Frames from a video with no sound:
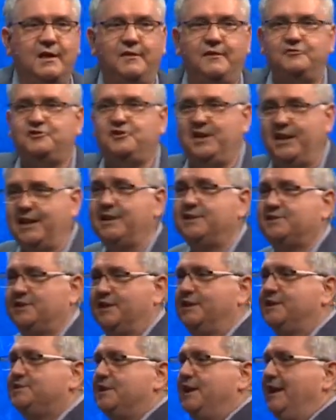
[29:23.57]

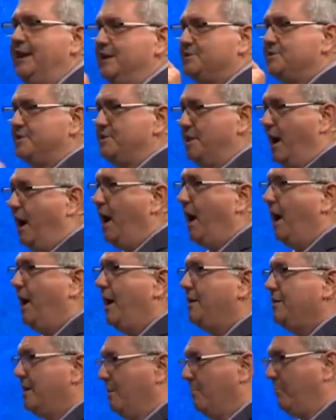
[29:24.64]
Jesus is
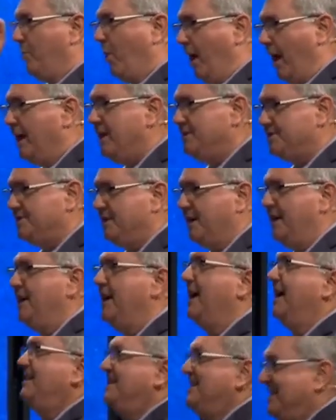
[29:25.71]
not praising
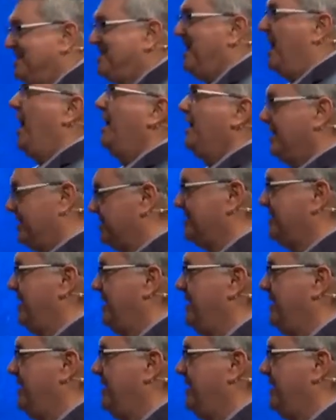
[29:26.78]
dishonesty.